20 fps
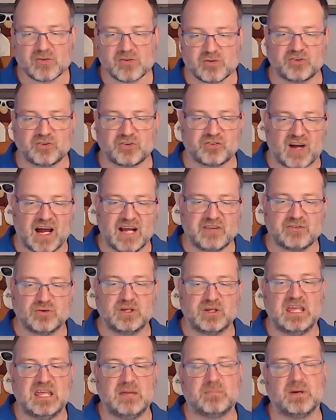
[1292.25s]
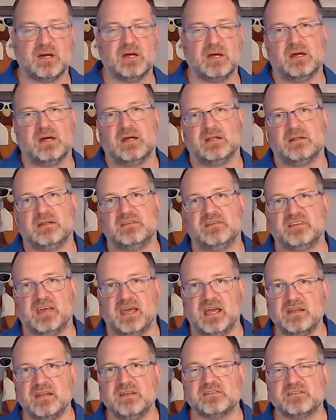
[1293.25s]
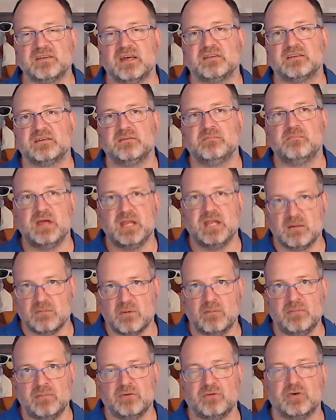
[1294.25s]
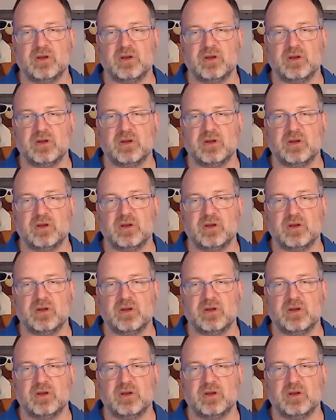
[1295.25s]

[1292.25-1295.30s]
So try to keep these entities at the minimum.